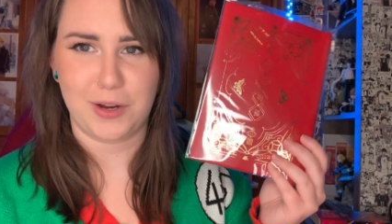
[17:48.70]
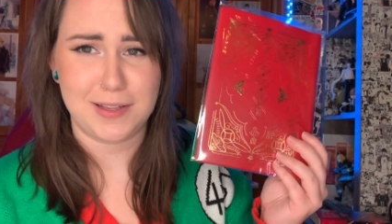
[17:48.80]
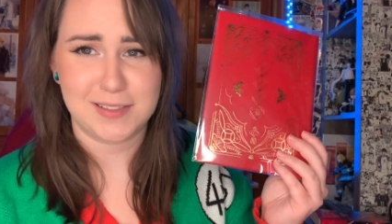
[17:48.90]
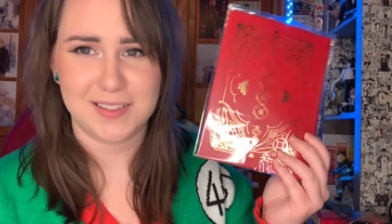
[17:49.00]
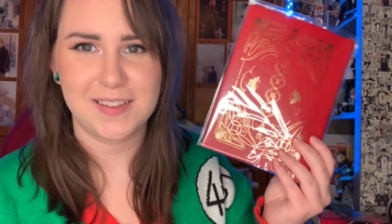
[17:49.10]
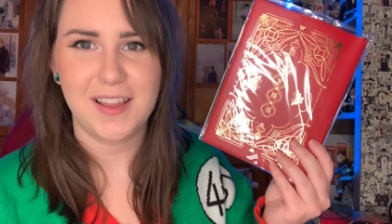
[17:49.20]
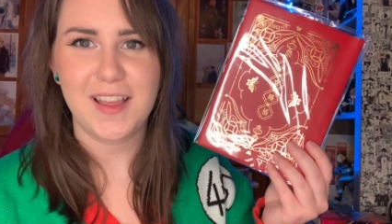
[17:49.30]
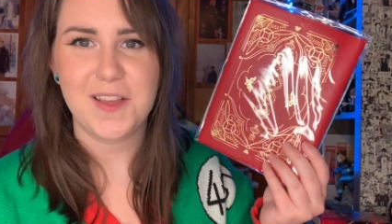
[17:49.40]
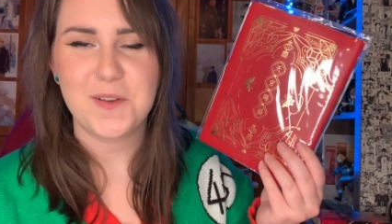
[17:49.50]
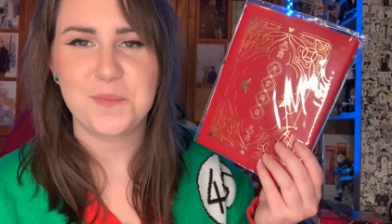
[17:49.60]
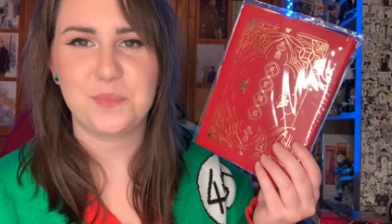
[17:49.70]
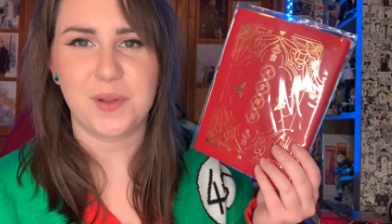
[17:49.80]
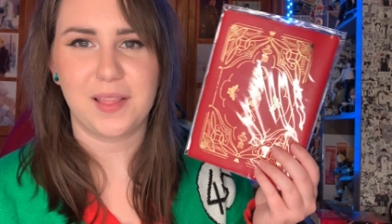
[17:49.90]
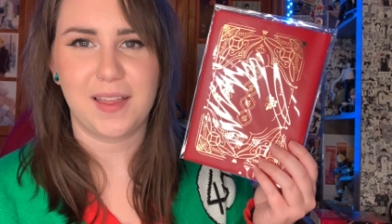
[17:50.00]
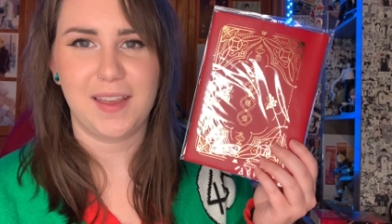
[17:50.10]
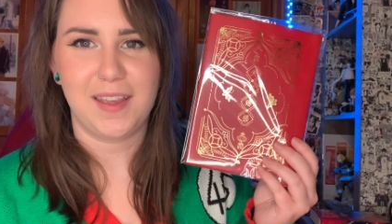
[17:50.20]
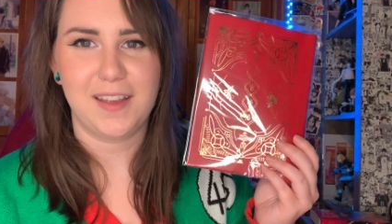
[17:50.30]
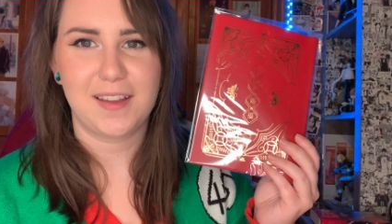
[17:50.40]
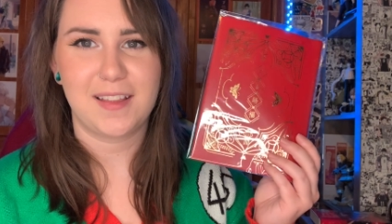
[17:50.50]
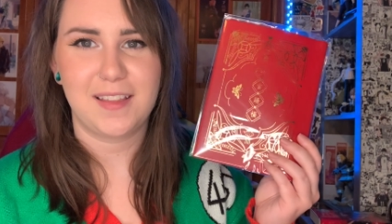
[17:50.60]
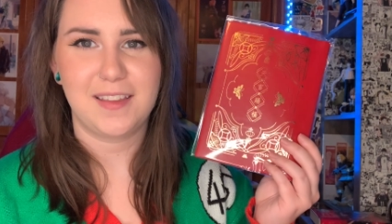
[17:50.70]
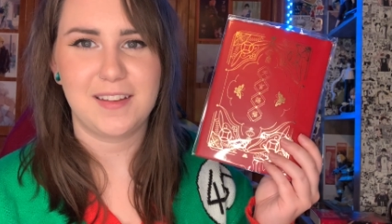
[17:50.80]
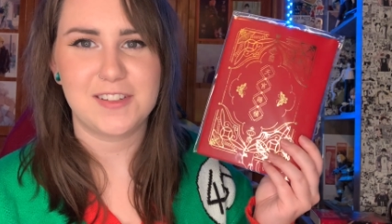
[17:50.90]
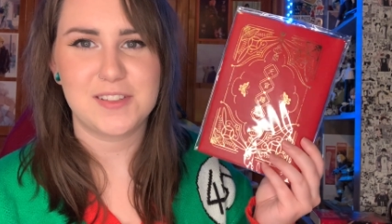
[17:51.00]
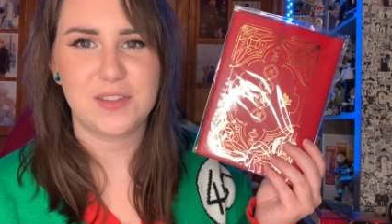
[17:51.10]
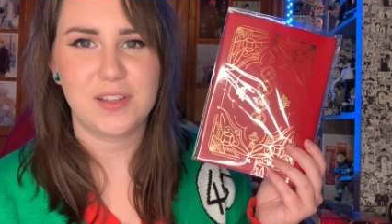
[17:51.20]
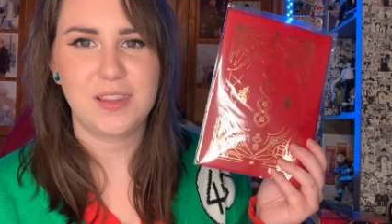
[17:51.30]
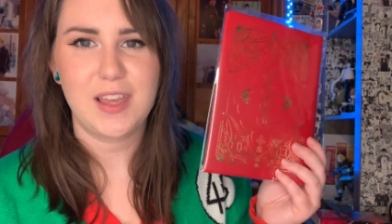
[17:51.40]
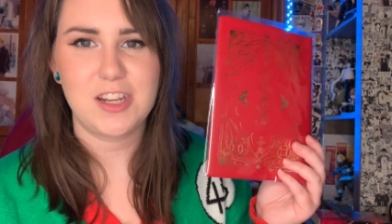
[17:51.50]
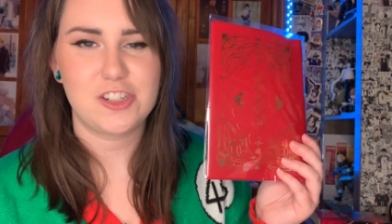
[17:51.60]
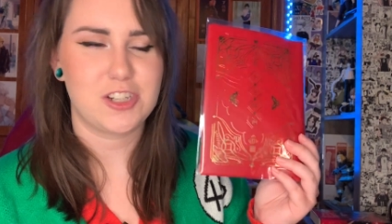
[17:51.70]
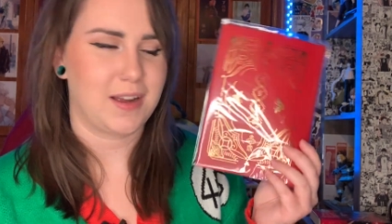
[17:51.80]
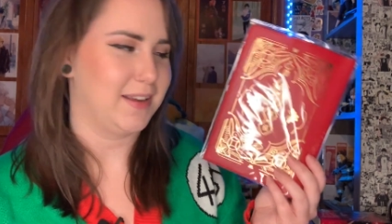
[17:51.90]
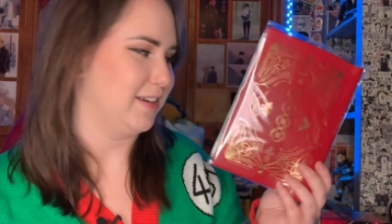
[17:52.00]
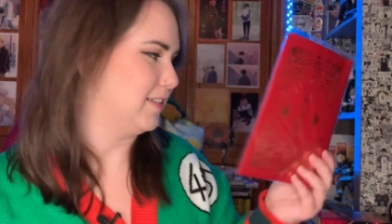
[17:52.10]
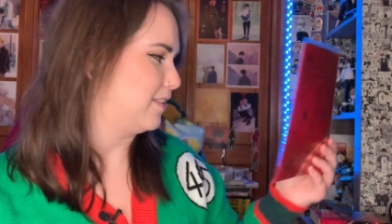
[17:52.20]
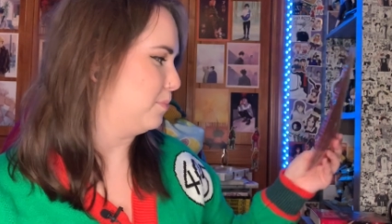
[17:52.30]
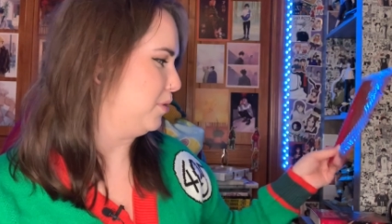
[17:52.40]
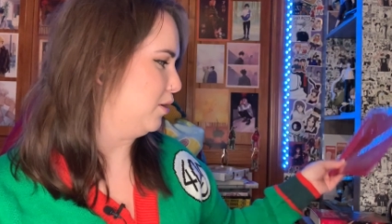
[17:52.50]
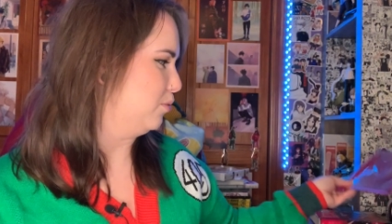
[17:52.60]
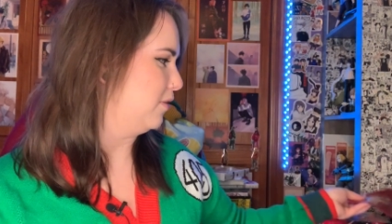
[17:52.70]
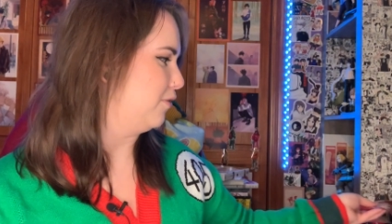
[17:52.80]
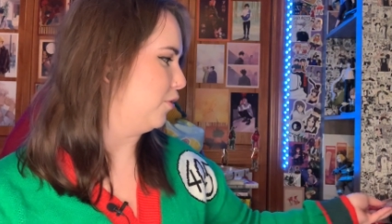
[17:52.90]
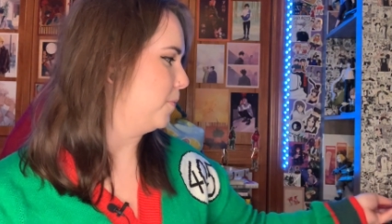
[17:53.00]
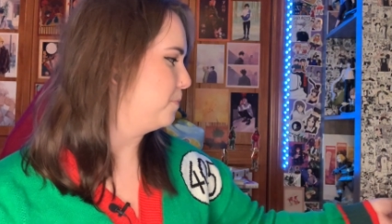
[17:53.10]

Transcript: reason. But like just look at that shine. It's beautiful.